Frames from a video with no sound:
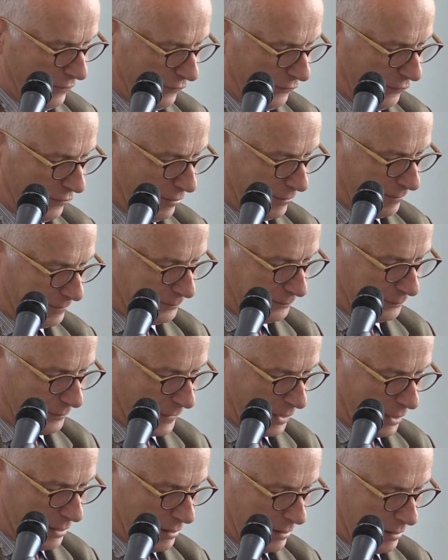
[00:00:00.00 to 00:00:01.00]
from
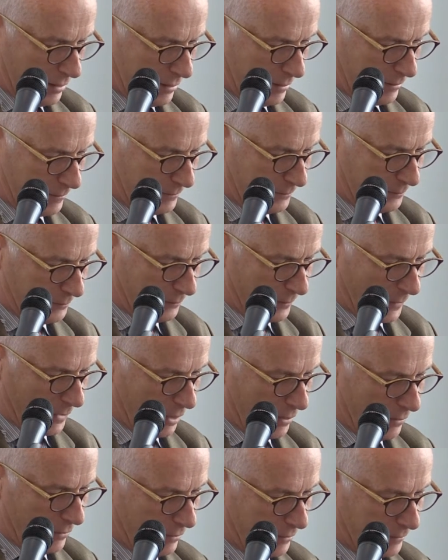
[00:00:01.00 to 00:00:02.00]

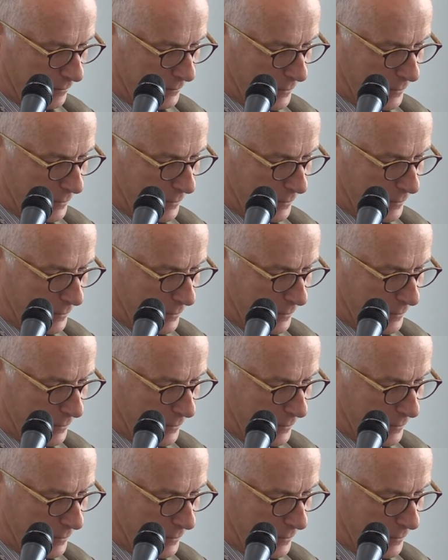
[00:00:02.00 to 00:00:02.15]
other